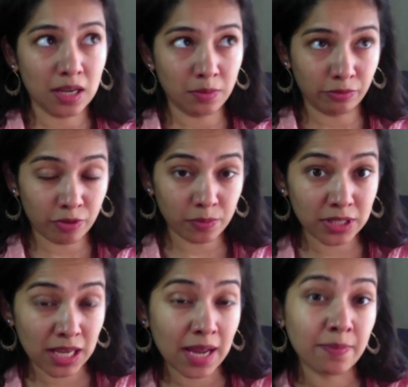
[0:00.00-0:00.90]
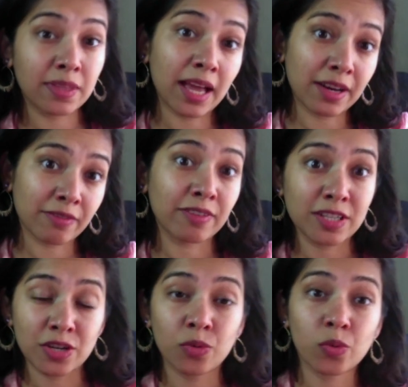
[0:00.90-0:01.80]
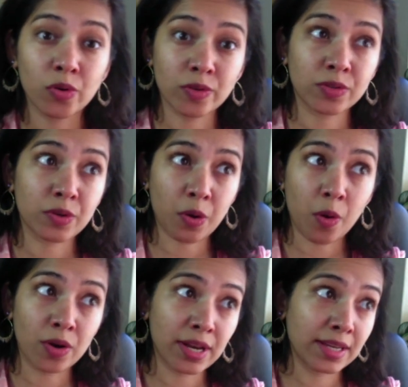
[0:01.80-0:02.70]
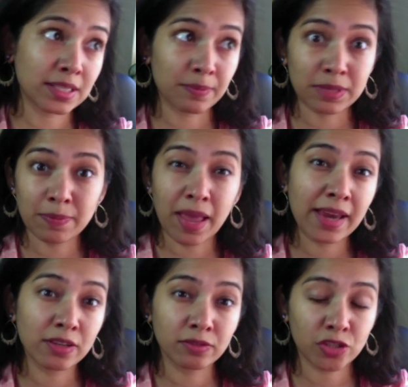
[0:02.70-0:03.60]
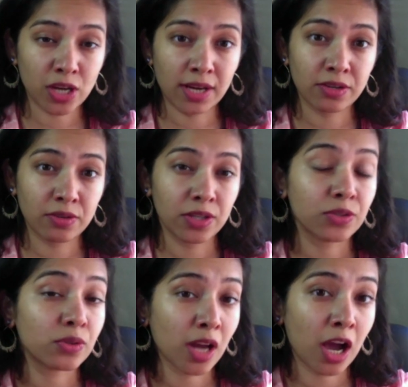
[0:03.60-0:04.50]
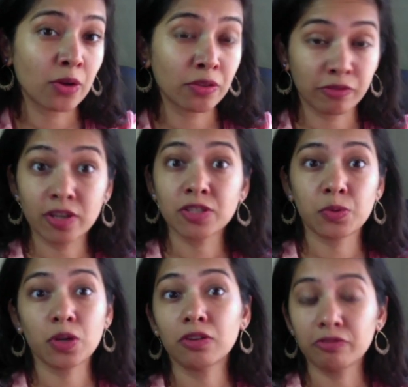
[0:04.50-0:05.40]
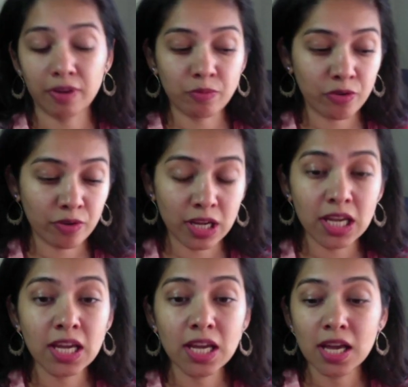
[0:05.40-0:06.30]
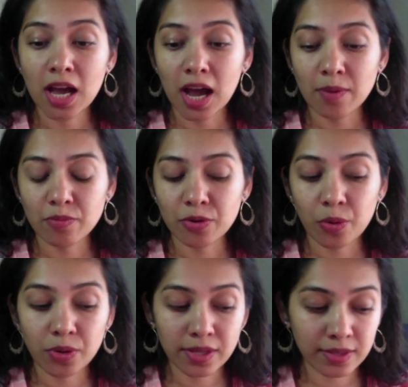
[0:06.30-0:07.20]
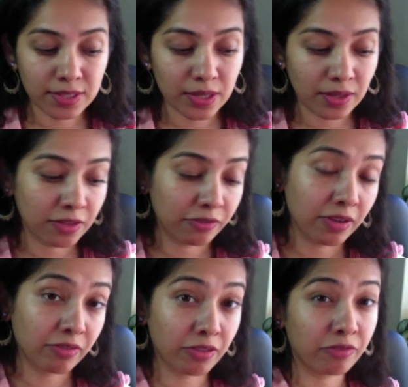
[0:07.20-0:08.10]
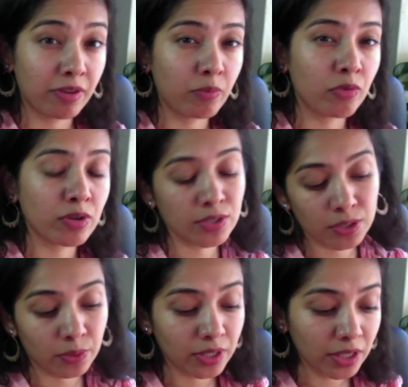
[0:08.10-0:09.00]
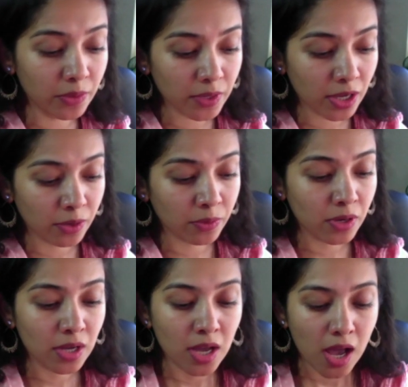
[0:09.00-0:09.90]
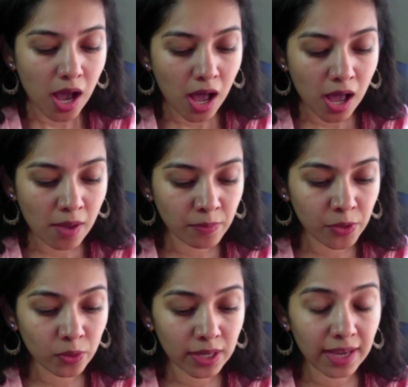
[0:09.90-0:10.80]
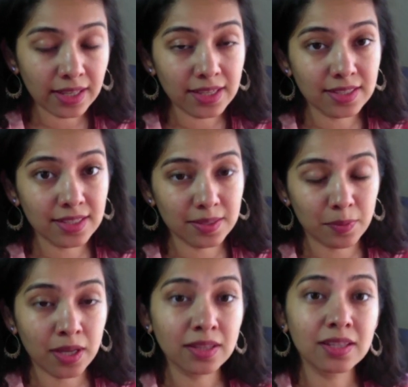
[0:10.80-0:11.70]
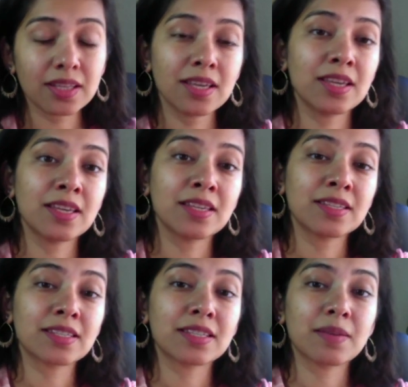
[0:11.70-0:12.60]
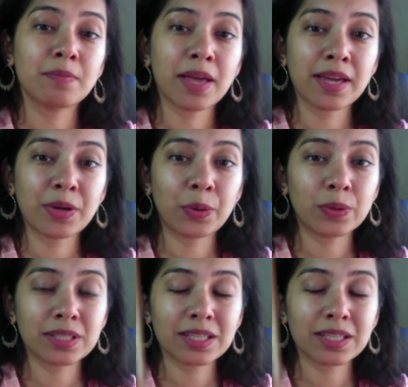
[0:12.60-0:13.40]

From the time that video was recorded, sometime end of January to now, the first week of February. I'm recording this on the 5th of February. So here we go. Your catalyst this month is man holding a